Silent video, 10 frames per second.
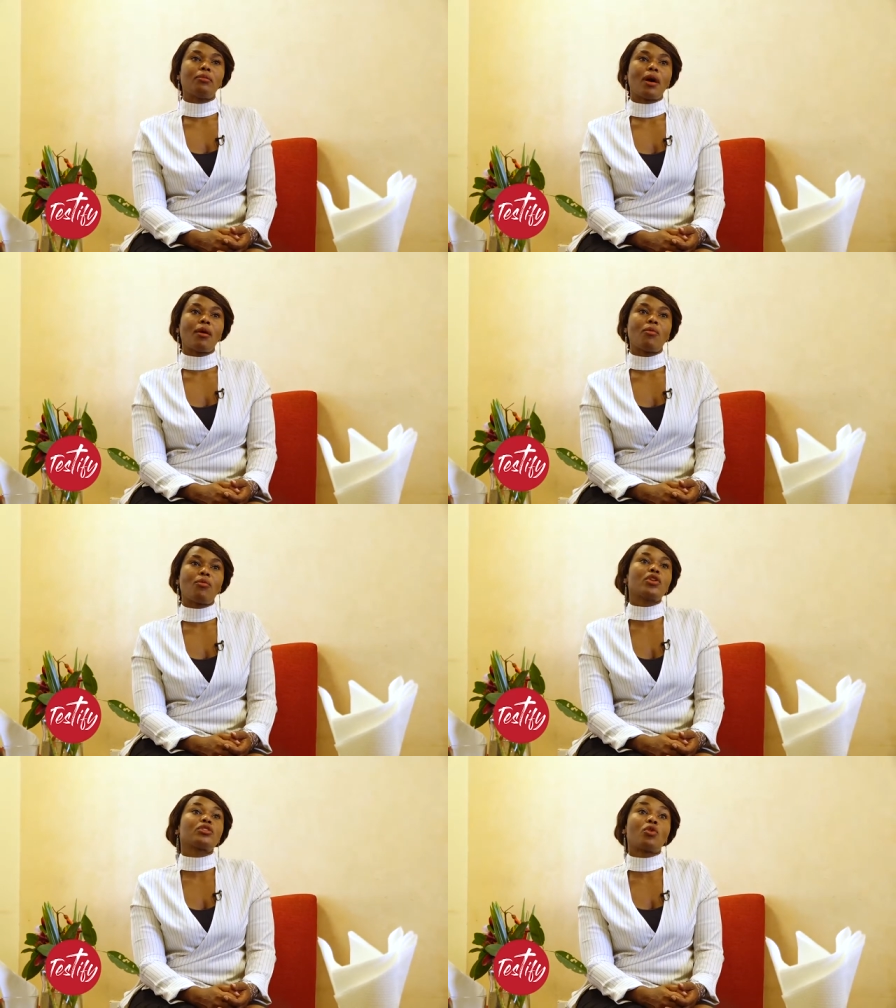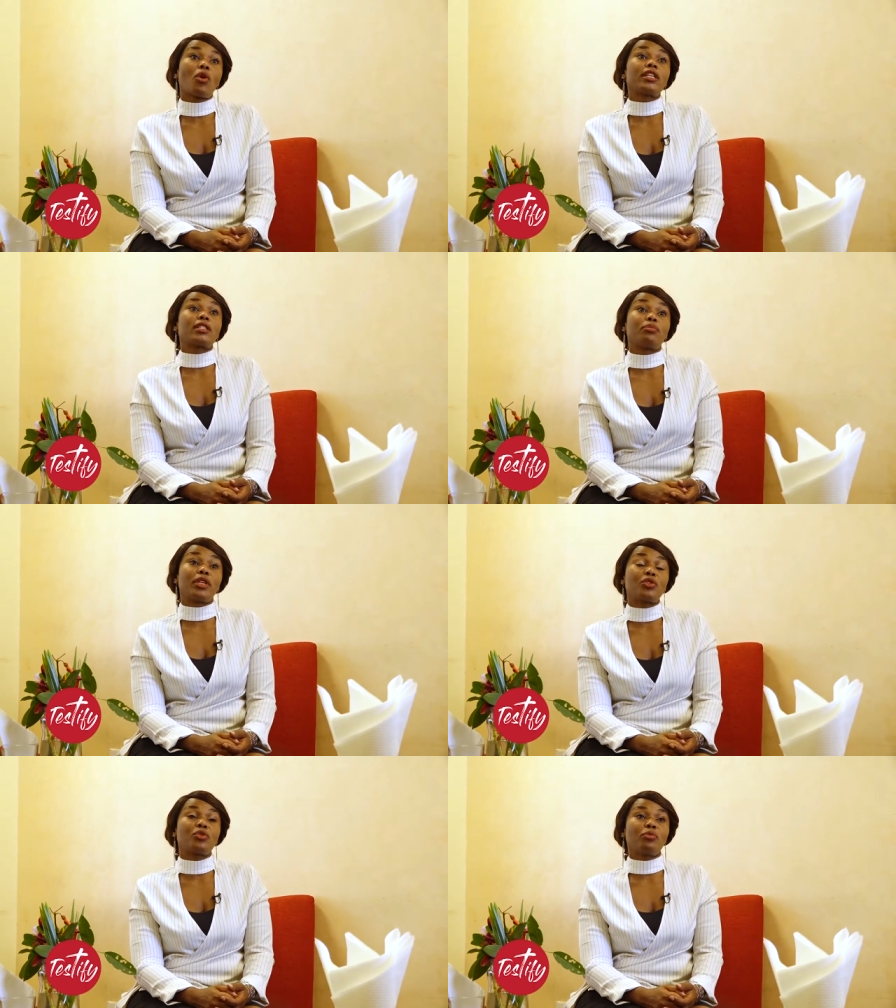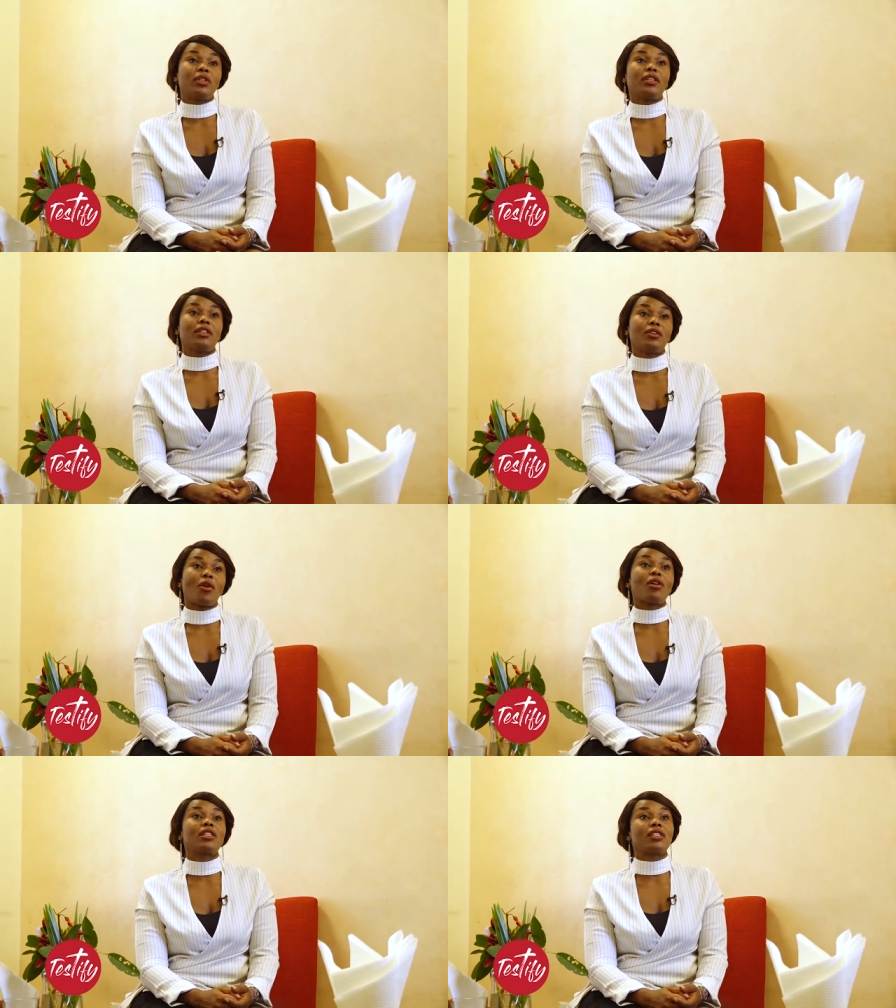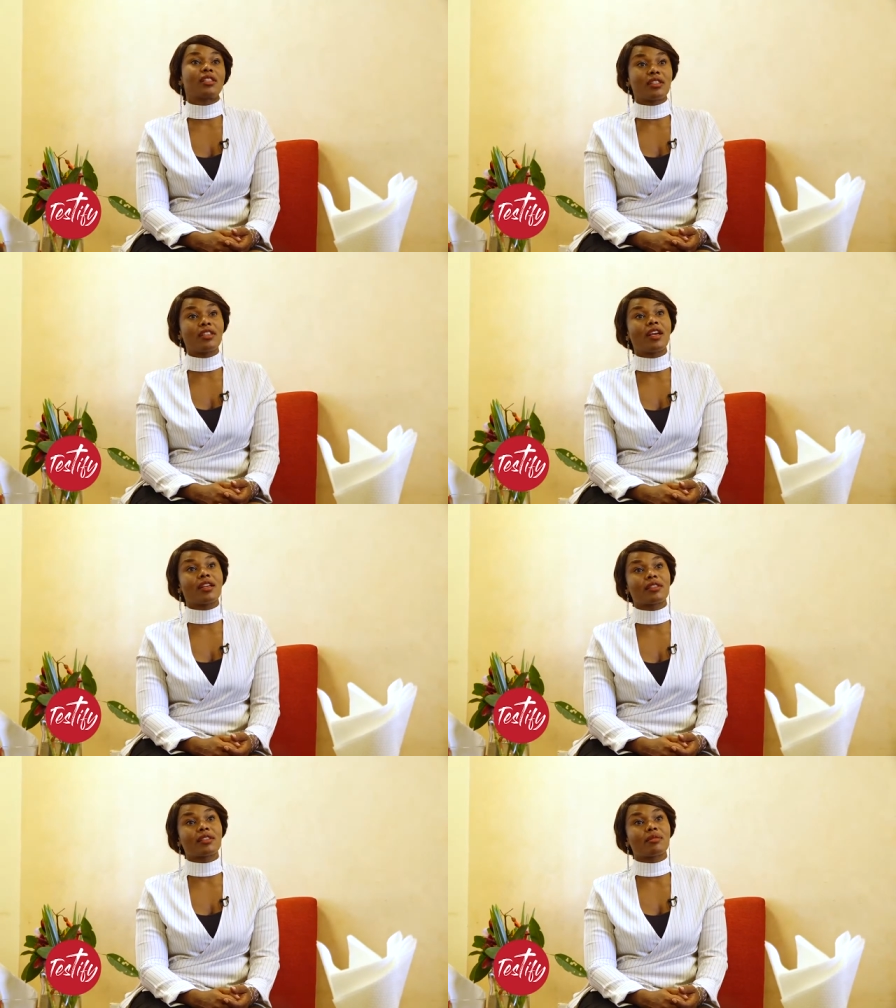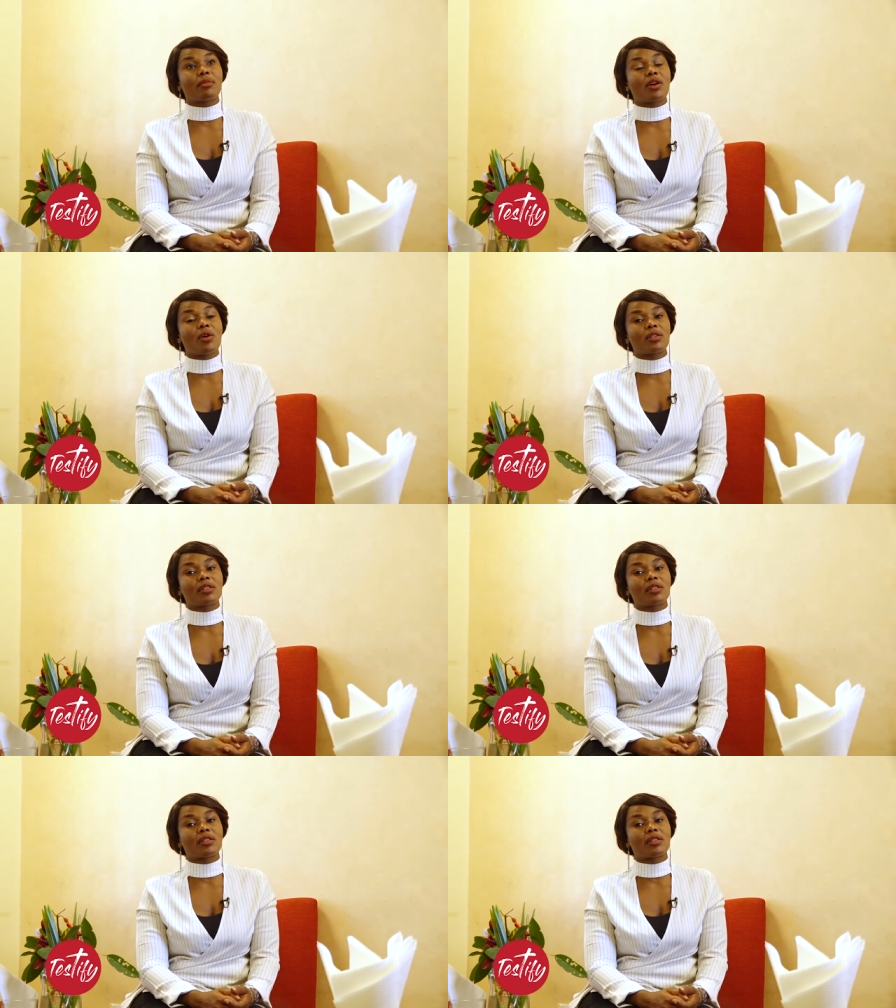what God has been to me all these years, because